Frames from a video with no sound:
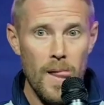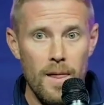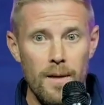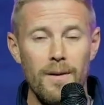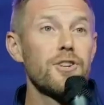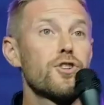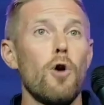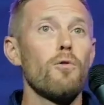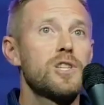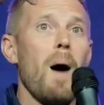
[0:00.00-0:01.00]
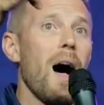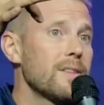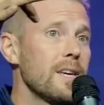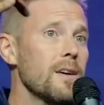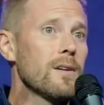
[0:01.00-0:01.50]
Like Joe
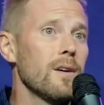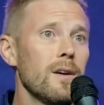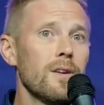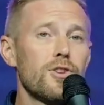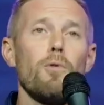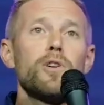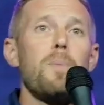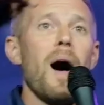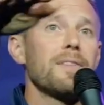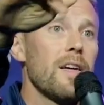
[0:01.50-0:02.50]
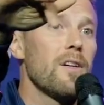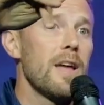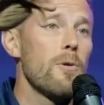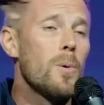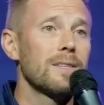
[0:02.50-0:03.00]
Responti. Joe Responti, the other day
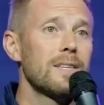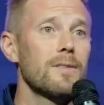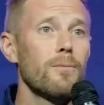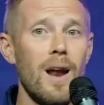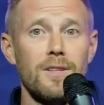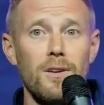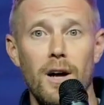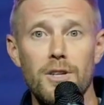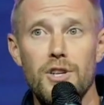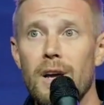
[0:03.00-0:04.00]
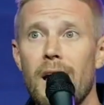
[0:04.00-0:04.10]
we went out to lunch